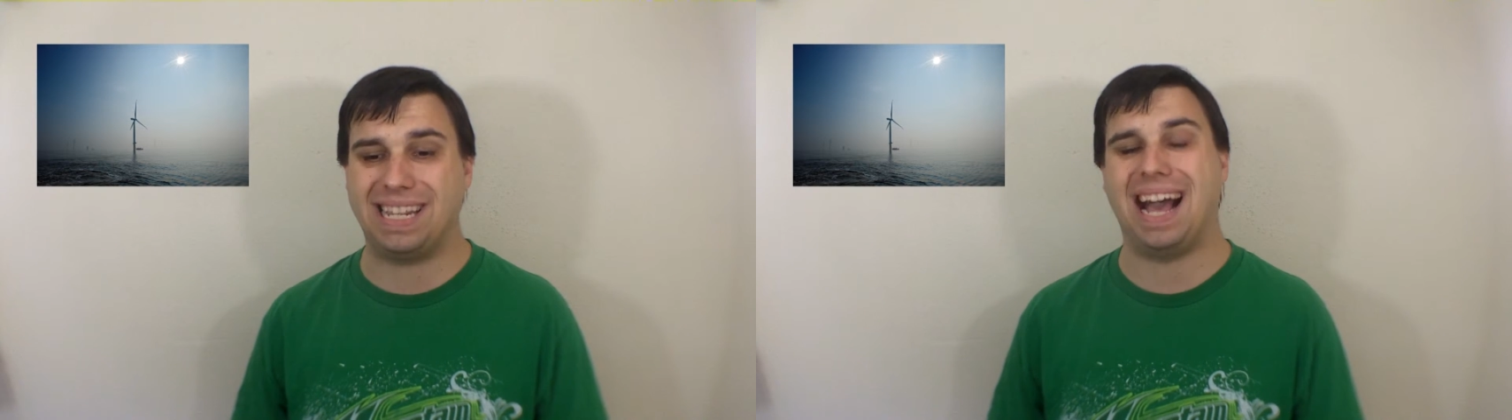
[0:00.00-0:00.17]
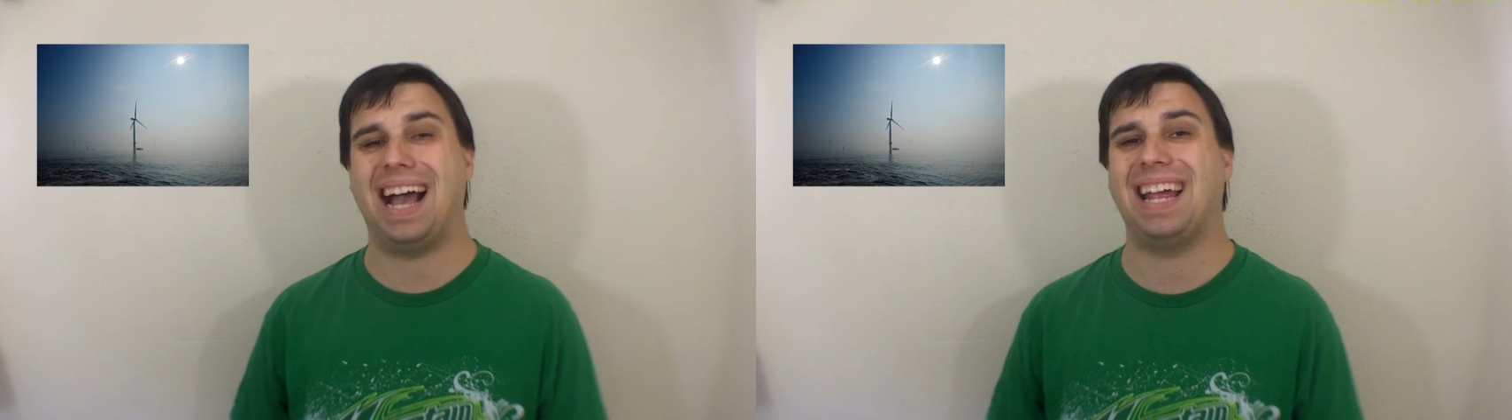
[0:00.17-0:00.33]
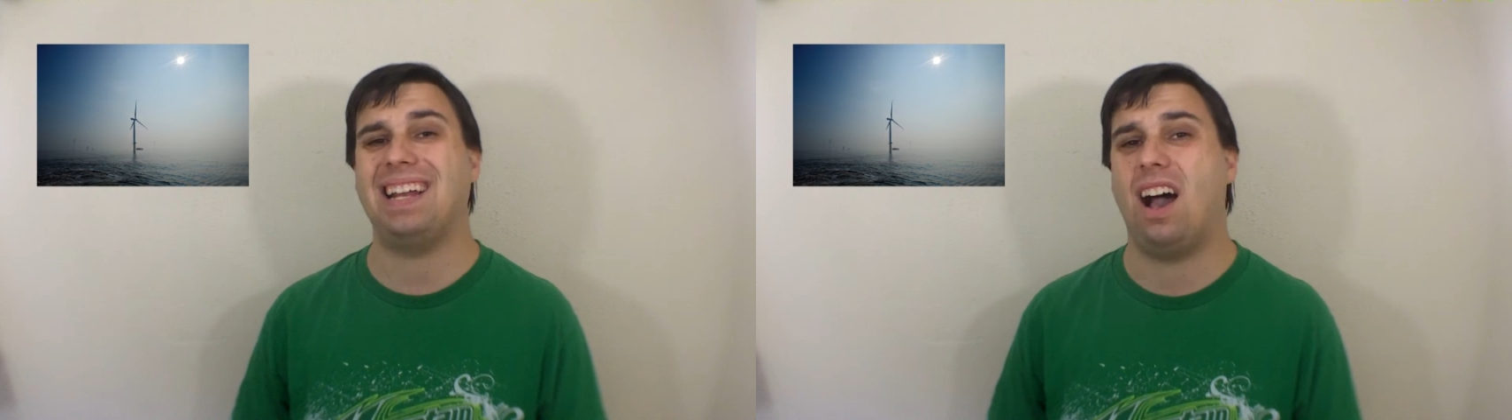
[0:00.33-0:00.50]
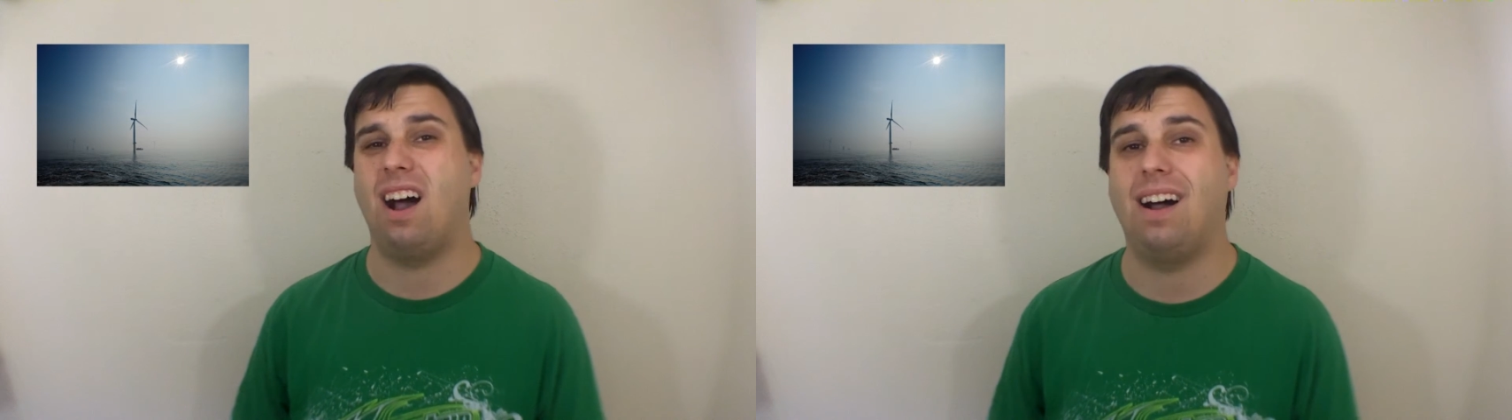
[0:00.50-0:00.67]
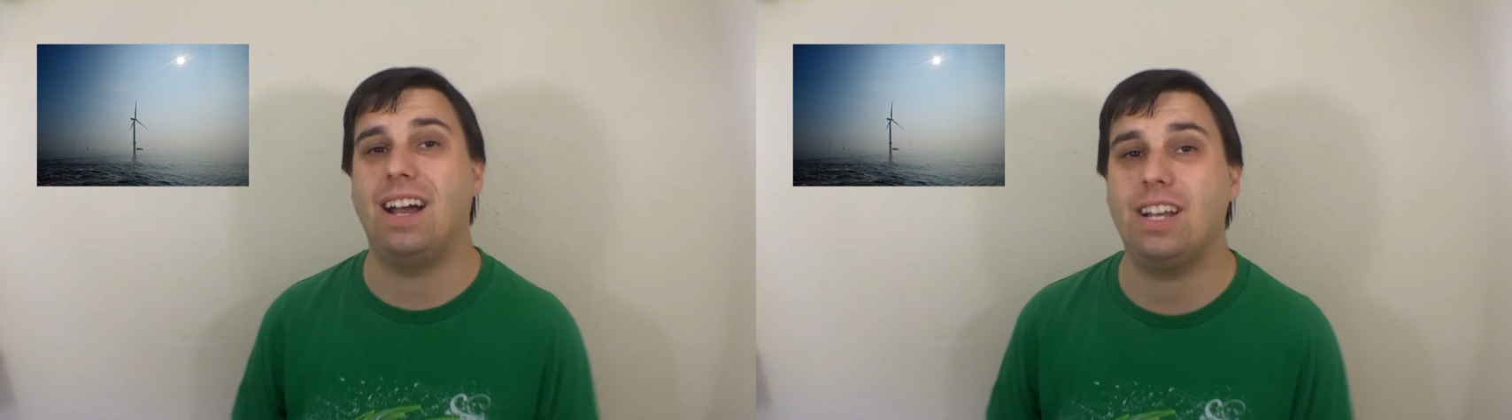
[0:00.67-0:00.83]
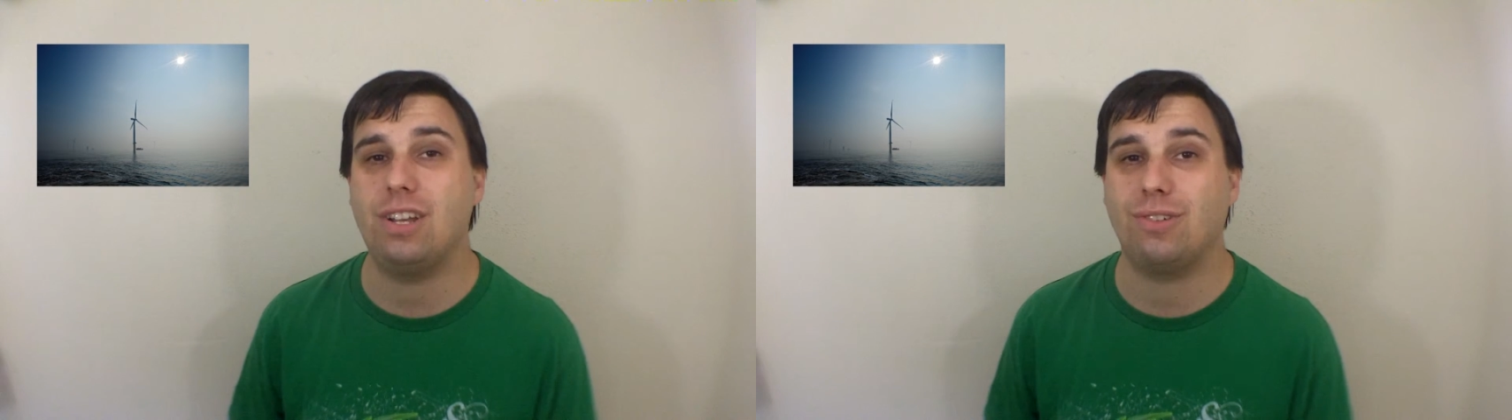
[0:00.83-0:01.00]

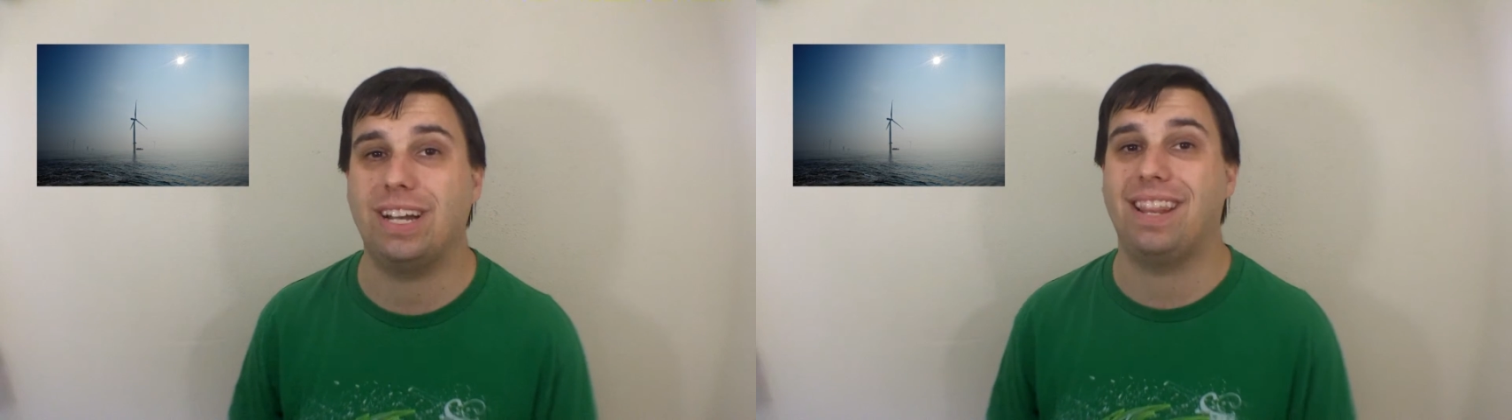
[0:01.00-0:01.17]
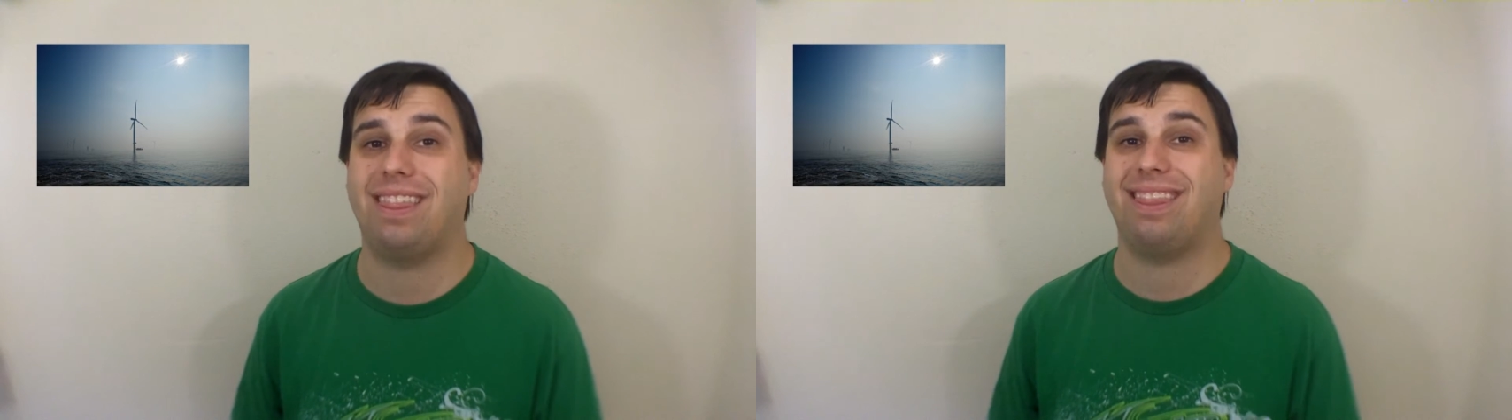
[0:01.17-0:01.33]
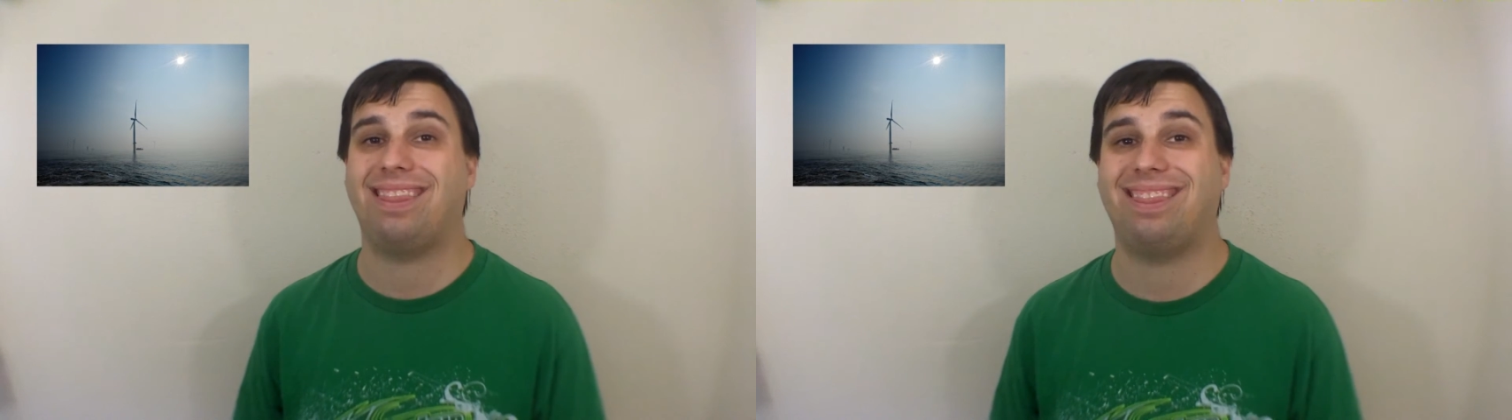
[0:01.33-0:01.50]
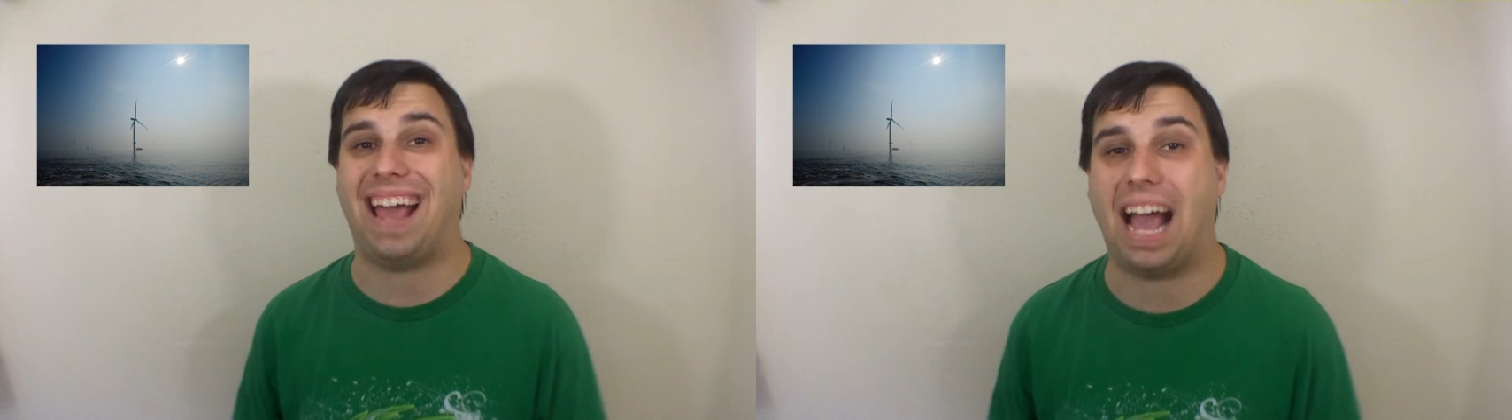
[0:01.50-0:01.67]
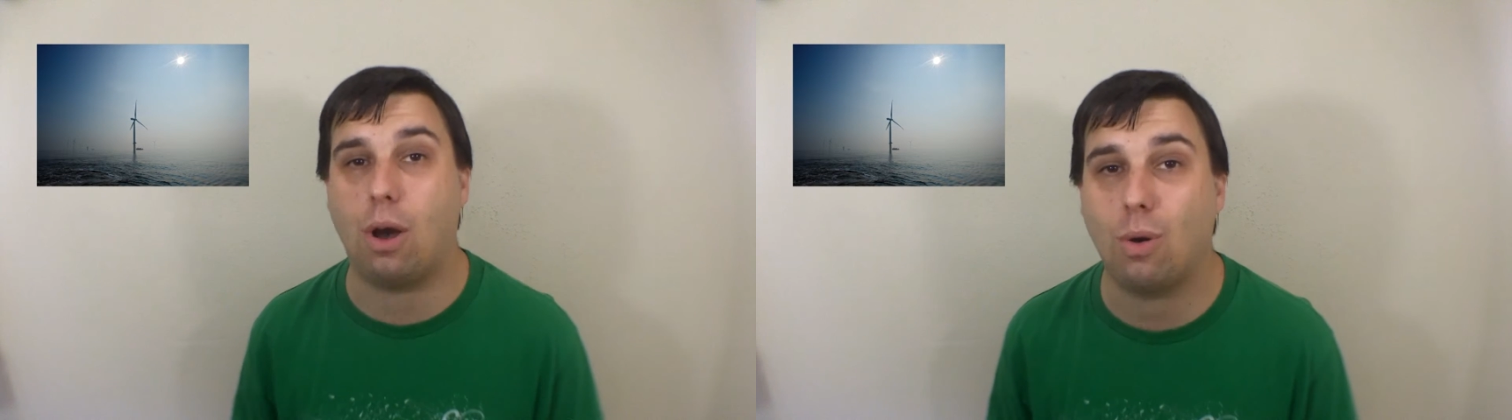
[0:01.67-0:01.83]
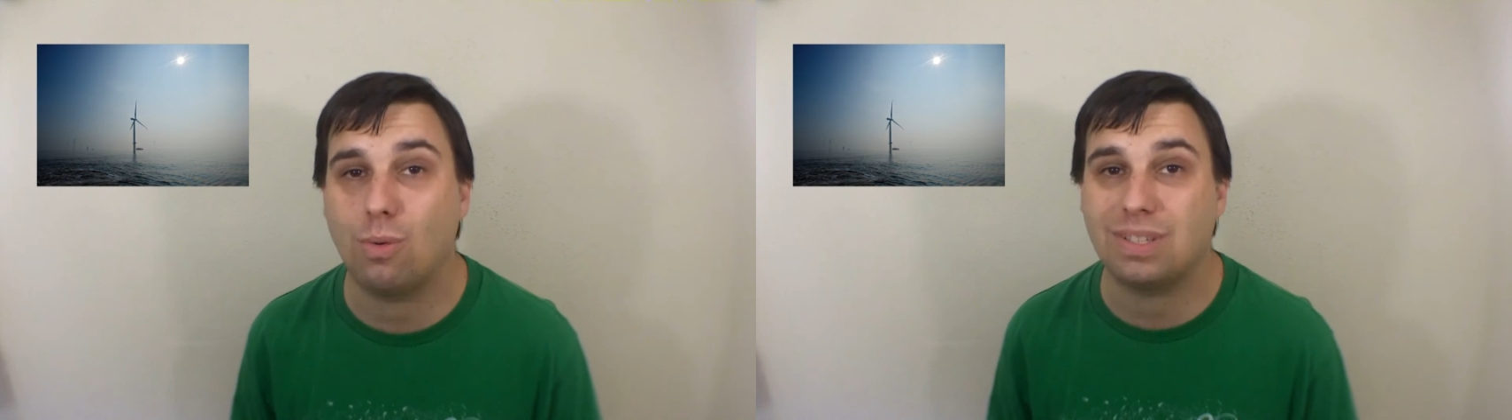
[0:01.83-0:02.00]

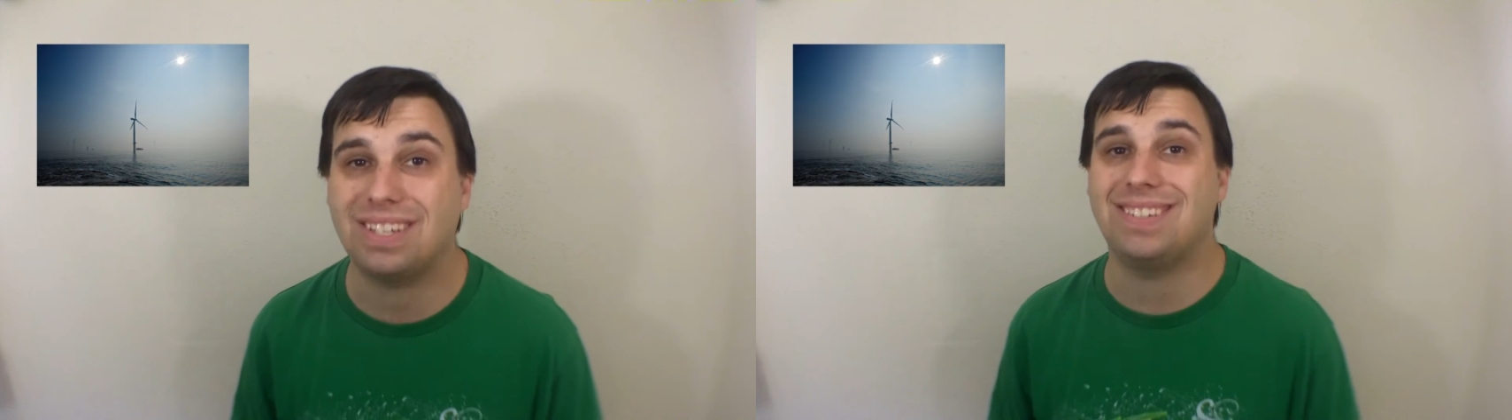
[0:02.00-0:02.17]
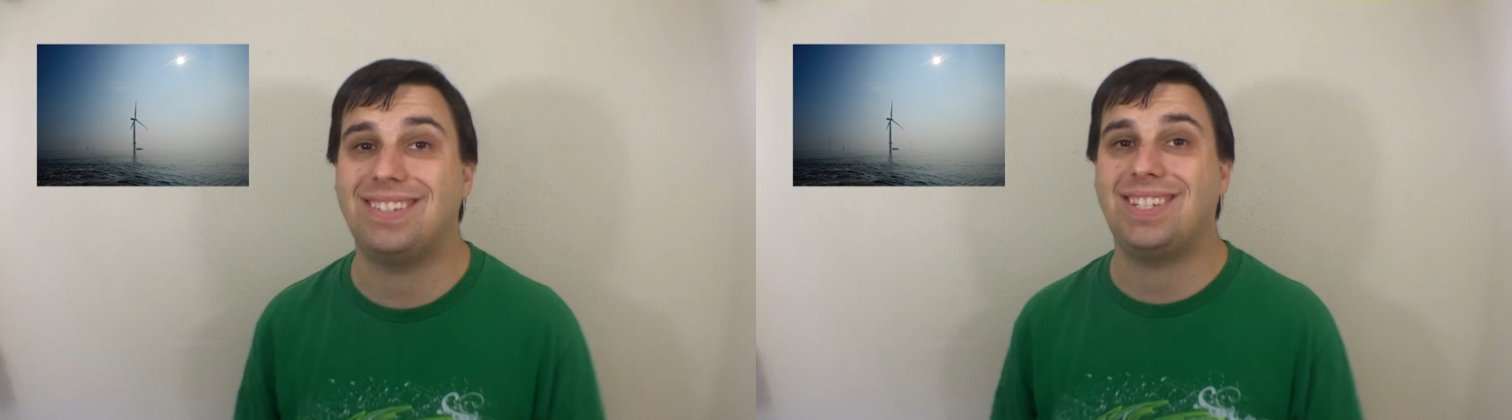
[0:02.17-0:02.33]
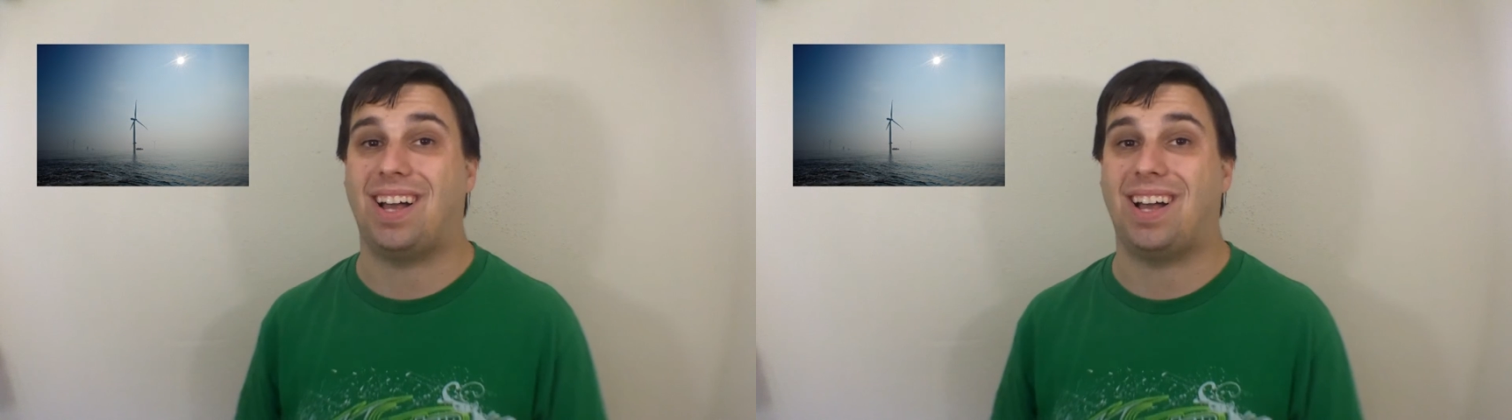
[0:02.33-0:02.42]
900,000